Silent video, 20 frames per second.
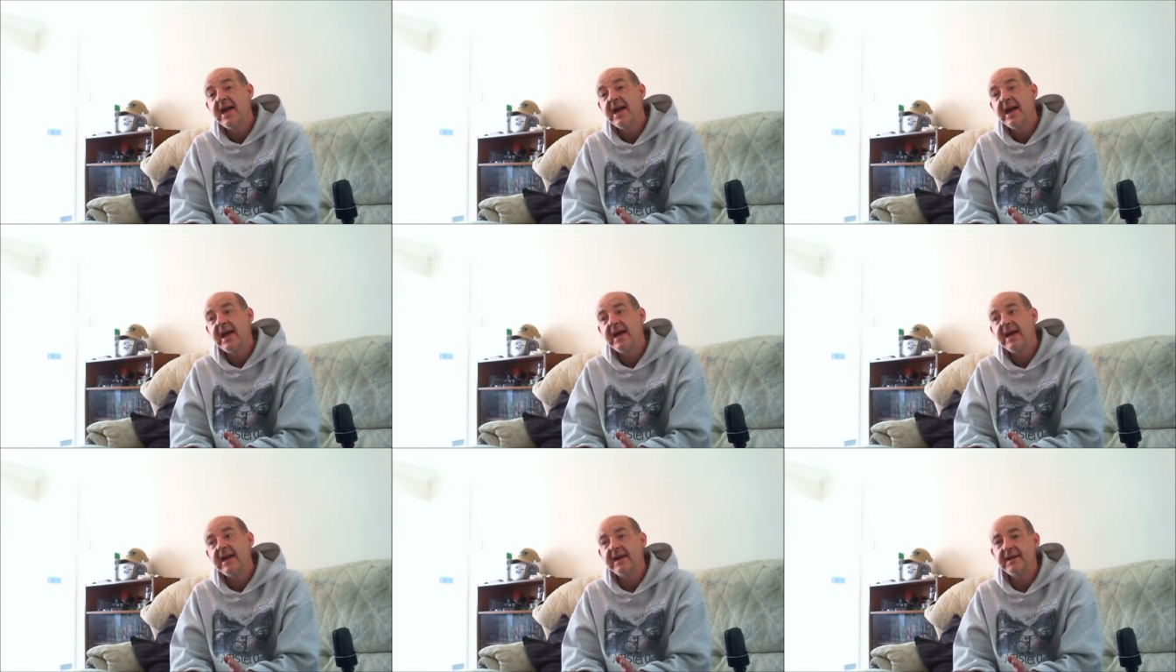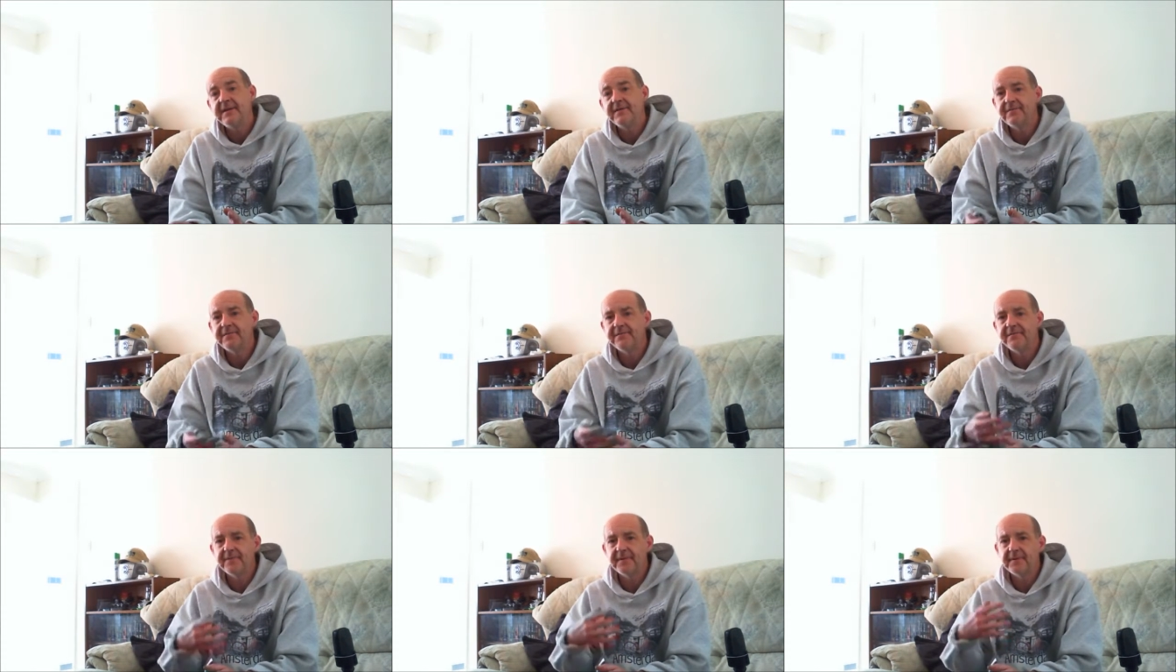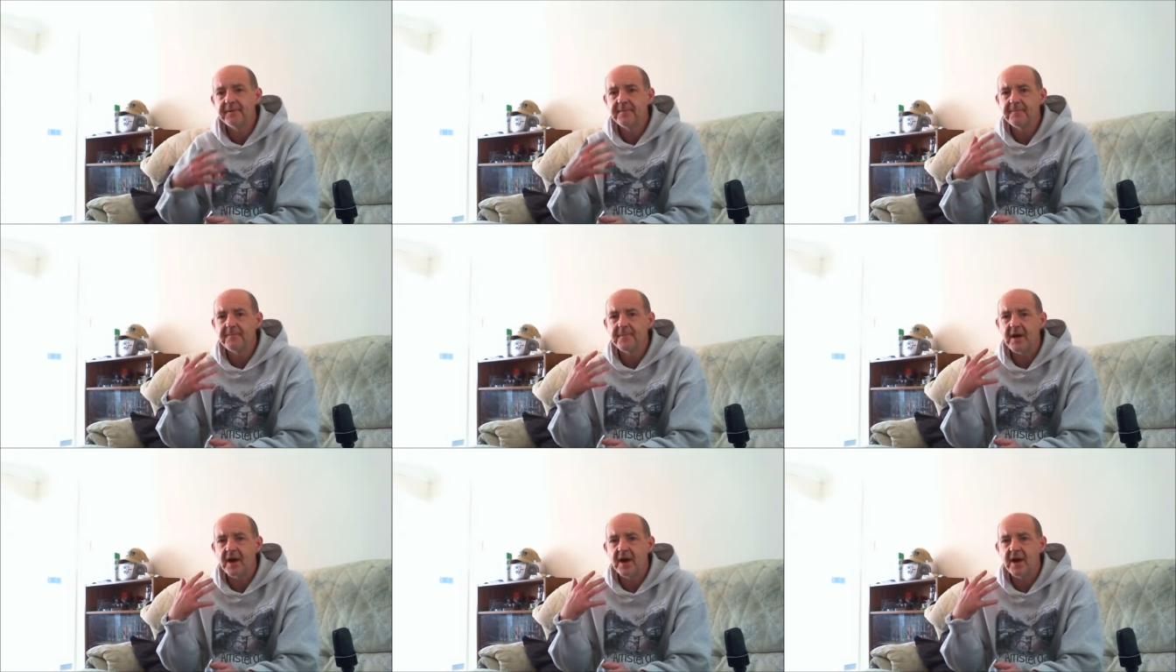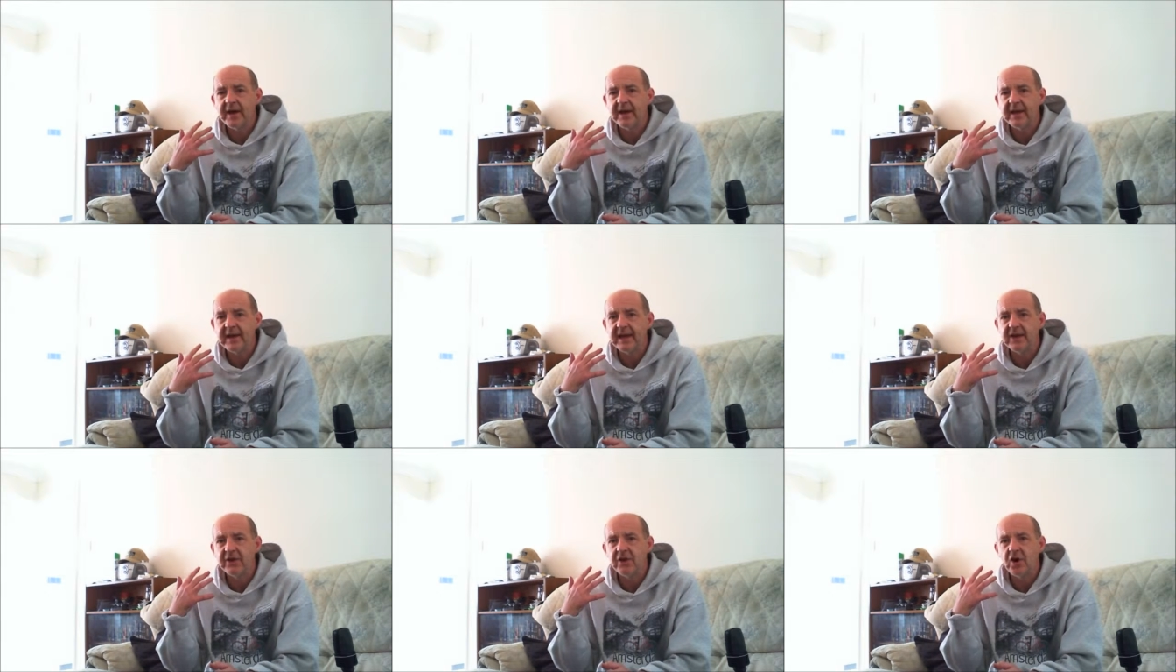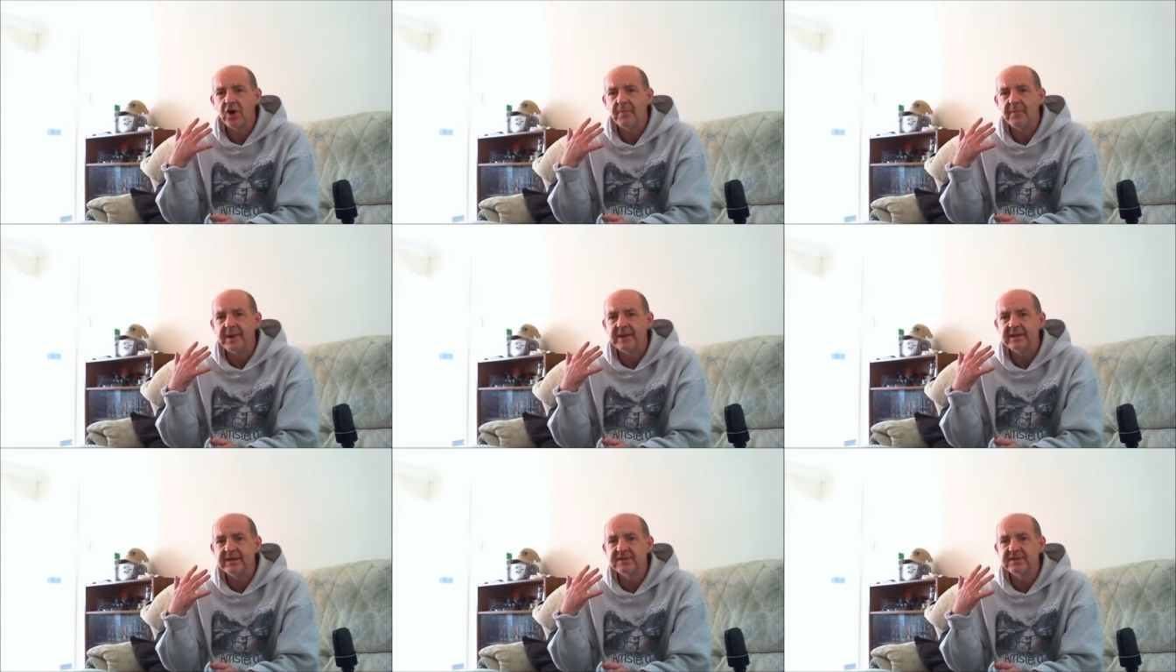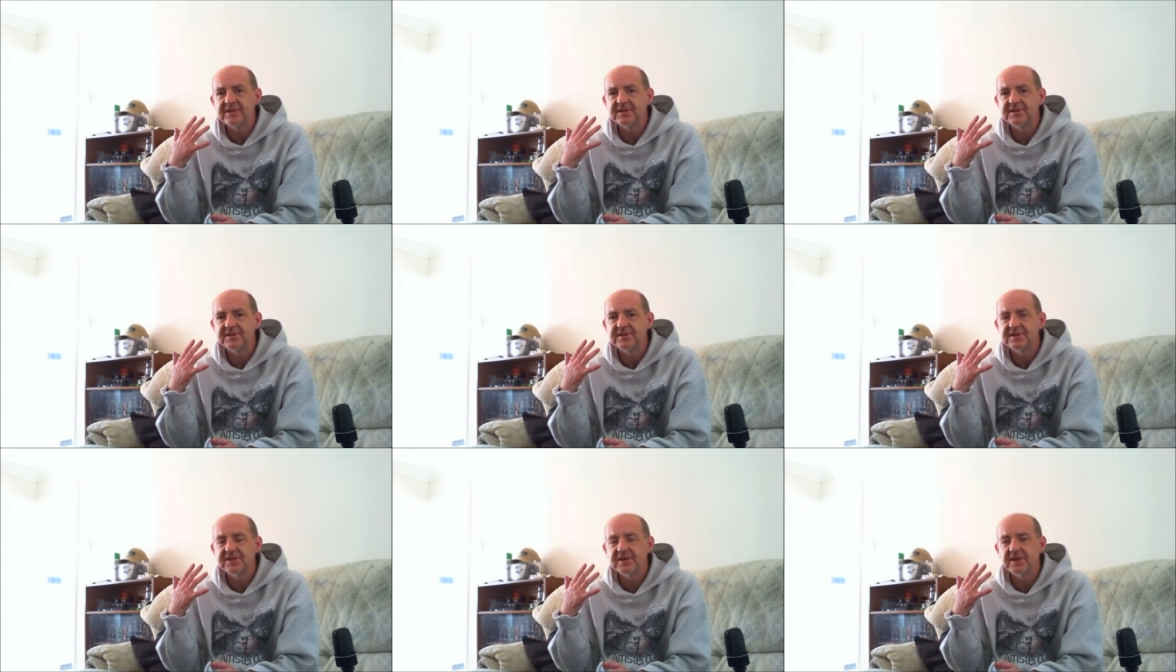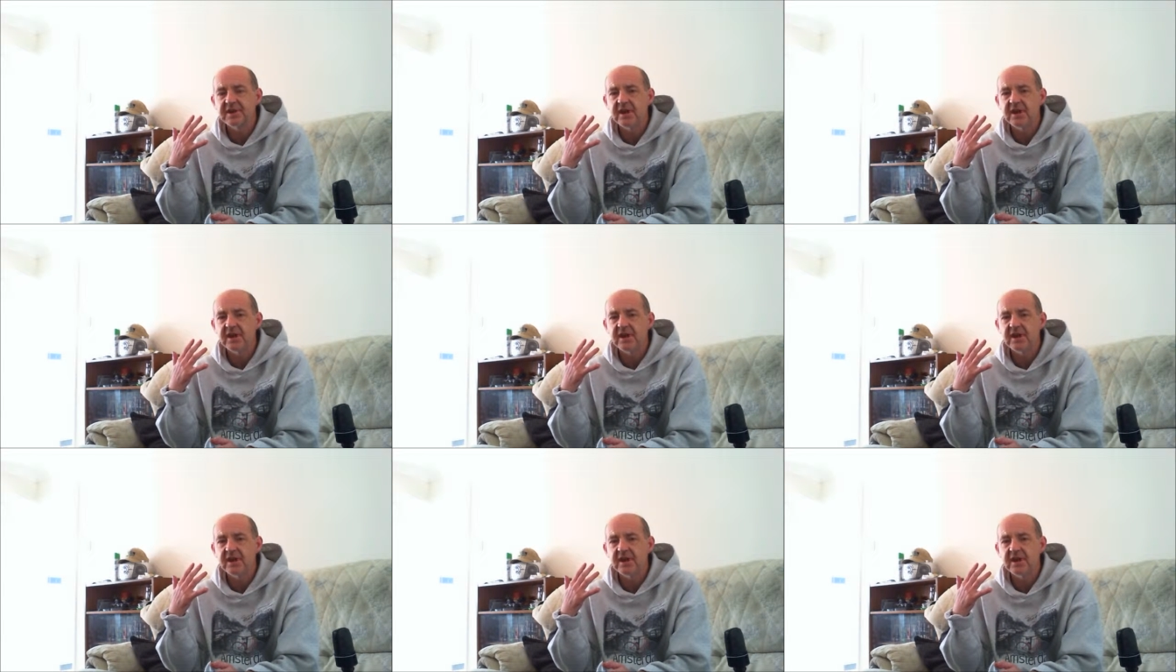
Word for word: If I get comments,